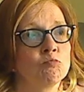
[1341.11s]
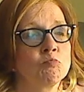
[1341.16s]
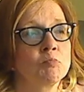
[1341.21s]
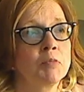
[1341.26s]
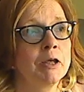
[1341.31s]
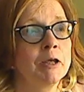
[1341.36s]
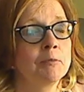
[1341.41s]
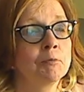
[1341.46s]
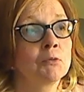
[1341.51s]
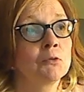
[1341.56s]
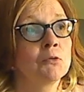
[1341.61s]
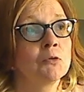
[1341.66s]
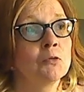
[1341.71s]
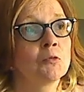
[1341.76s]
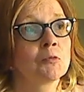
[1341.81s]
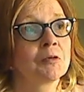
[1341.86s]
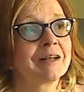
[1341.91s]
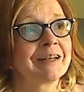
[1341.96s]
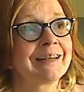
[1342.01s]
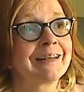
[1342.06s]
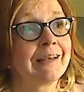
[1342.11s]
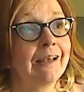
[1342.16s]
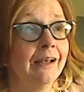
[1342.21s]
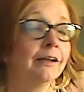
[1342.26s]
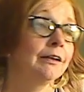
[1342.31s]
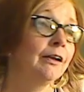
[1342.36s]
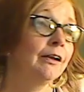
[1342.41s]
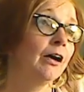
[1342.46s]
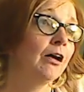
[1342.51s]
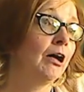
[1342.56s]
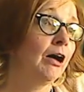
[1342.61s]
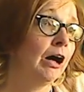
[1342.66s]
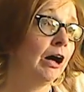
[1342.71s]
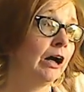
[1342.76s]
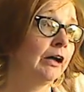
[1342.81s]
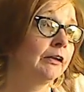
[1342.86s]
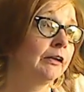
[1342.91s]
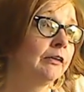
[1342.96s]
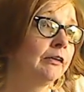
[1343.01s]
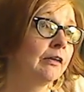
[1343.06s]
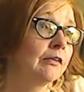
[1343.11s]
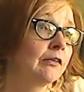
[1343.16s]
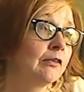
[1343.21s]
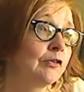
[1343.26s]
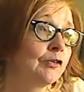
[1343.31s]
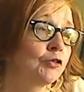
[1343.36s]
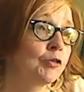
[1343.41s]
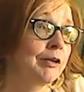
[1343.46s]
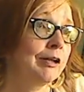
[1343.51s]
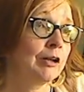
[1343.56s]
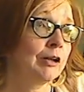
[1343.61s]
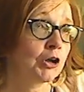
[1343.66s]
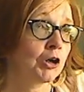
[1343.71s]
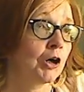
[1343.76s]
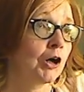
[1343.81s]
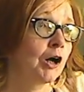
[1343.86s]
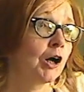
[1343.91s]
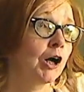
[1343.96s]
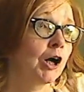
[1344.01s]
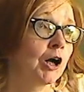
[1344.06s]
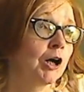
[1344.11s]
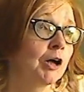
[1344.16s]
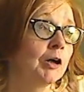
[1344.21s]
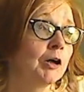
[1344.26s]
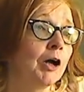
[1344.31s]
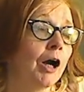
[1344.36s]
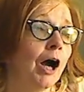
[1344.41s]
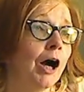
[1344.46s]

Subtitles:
people would get on the streetcar.